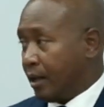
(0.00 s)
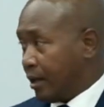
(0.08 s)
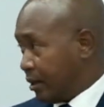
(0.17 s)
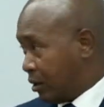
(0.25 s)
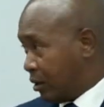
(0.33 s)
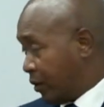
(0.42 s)

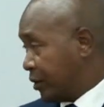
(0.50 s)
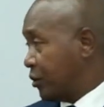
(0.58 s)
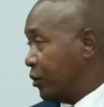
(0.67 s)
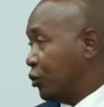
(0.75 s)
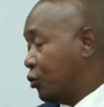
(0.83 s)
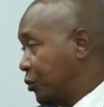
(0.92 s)
the
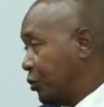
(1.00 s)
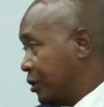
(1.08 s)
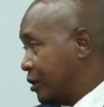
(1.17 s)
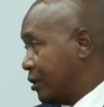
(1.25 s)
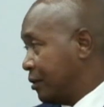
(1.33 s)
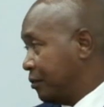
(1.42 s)
Western
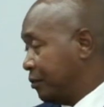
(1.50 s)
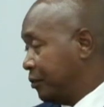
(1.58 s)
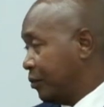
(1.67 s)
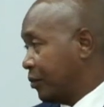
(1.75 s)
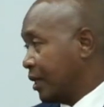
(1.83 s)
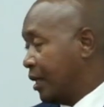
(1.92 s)
churches.
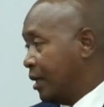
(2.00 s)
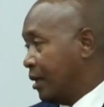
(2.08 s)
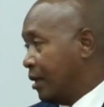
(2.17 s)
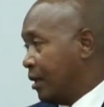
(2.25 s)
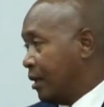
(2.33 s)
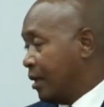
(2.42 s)

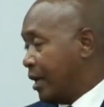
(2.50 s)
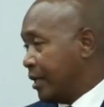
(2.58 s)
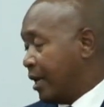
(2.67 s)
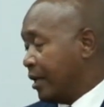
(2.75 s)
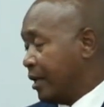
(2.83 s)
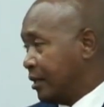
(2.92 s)
And
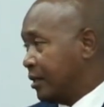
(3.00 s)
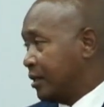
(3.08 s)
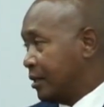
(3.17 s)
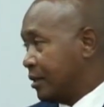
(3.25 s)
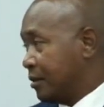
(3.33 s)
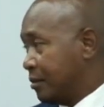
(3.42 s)
that
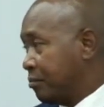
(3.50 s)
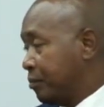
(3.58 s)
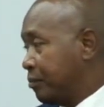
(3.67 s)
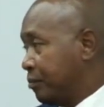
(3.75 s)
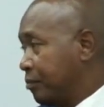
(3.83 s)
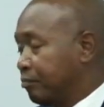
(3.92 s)
is
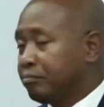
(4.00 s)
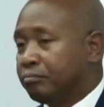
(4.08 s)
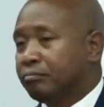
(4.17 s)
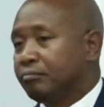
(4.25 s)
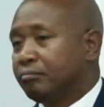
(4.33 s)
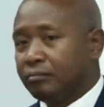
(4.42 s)

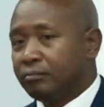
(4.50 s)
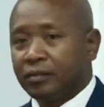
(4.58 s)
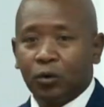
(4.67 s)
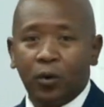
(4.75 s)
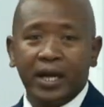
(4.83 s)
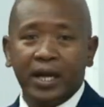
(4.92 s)

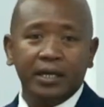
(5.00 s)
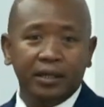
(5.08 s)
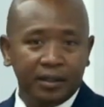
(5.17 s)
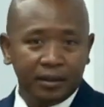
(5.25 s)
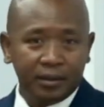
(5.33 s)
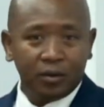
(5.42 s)
quite
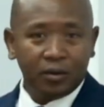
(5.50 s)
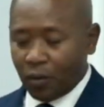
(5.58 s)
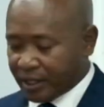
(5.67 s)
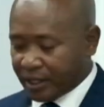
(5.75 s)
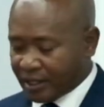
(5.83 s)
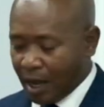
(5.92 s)

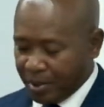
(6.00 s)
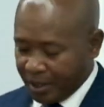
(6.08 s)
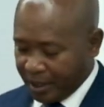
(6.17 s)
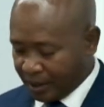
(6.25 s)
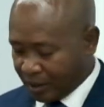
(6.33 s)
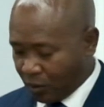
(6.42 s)
what's
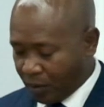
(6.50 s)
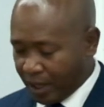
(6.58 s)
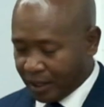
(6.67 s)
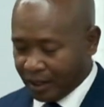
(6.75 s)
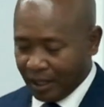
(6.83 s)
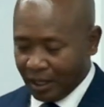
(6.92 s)
happening quite
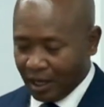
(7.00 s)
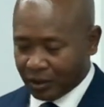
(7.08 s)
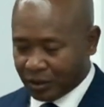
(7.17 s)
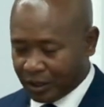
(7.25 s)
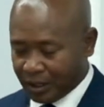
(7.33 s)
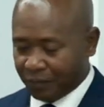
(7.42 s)
a
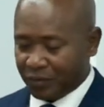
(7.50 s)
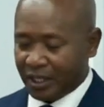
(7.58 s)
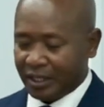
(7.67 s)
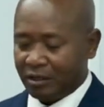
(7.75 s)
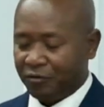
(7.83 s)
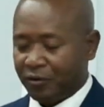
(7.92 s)
lot in
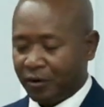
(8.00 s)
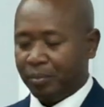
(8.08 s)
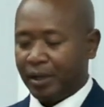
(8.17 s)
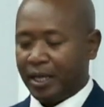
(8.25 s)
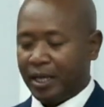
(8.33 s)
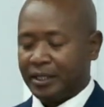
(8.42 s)
different
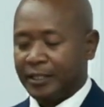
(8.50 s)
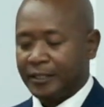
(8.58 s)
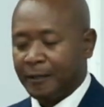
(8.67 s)
places.